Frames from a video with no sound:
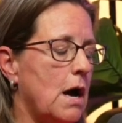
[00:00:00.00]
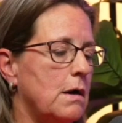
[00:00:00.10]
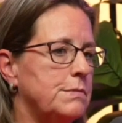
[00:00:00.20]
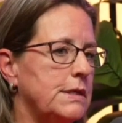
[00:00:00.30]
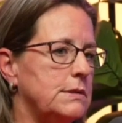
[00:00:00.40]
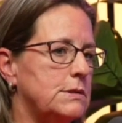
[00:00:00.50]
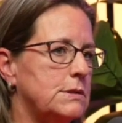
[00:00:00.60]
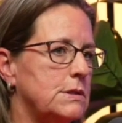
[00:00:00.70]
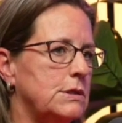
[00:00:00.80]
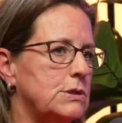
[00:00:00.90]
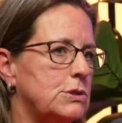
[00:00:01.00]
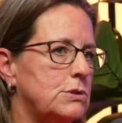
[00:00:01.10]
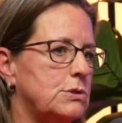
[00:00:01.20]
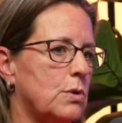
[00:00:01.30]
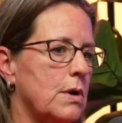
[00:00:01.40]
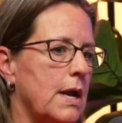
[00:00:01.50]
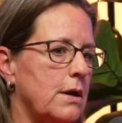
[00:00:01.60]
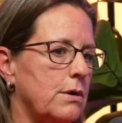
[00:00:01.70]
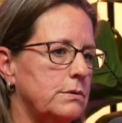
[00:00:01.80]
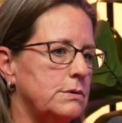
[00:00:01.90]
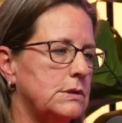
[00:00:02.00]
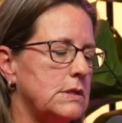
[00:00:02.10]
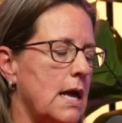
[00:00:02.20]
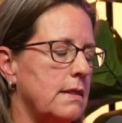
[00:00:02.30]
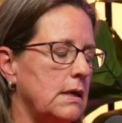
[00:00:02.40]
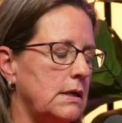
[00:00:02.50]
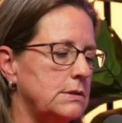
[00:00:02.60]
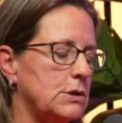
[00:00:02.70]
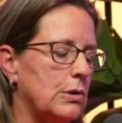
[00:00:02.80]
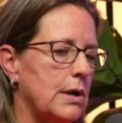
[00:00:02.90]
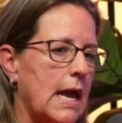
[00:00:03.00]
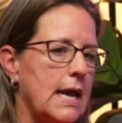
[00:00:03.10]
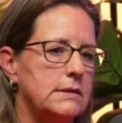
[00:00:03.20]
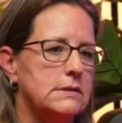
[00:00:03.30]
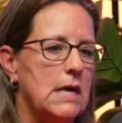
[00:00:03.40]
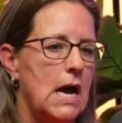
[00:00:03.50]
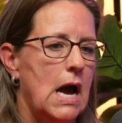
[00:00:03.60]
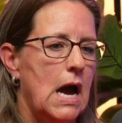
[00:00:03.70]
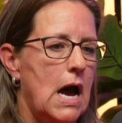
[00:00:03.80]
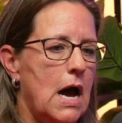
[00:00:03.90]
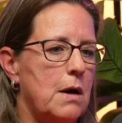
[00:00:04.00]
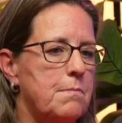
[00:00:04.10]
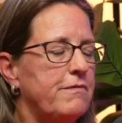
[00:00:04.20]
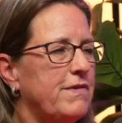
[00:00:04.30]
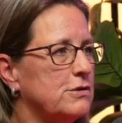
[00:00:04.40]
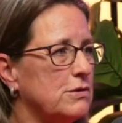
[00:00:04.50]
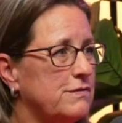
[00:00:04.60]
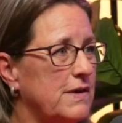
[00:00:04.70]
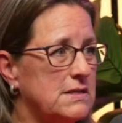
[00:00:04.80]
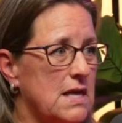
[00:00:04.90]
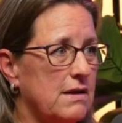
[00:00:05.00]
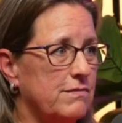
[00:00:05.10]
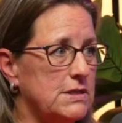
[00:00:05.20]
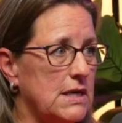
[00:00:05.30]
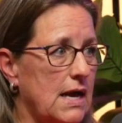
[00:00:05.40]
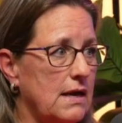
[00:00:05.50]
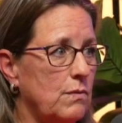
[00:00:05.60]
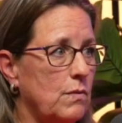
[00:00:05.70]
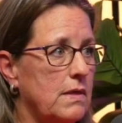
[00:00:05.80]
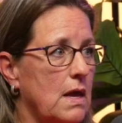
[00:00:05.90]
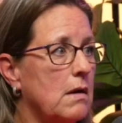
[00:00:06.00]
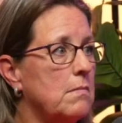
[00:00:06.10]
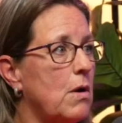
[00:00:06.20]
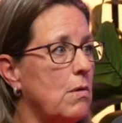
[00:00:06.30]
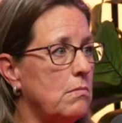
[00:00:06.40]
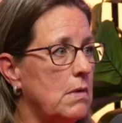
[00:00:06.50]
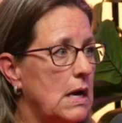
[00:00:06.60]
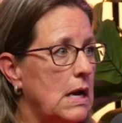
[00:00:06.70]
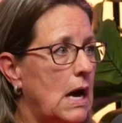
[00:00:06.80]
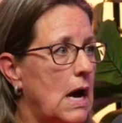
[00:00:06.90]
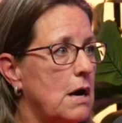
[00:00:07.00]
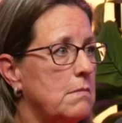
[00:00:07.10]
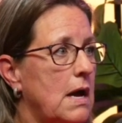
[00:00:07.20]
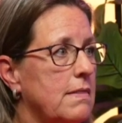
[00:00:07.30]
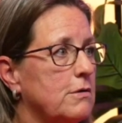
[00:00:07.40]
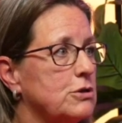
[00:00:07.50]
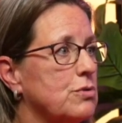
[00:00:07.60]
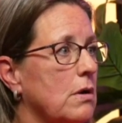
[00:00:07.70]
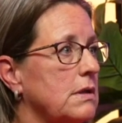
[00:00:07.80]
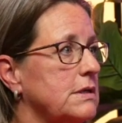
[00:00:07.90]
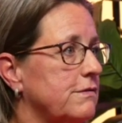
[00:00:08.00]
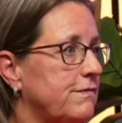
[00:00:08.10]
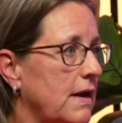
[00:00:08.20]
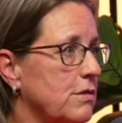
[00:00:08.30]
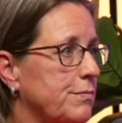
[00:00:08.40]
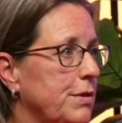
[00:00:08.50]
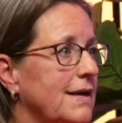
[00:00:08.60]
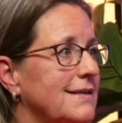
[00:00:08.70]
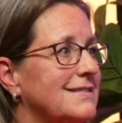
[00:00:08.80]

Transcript: these tornadoes and these hurricanes. But veterans face that every day when they come home, and they're struggling to find their place.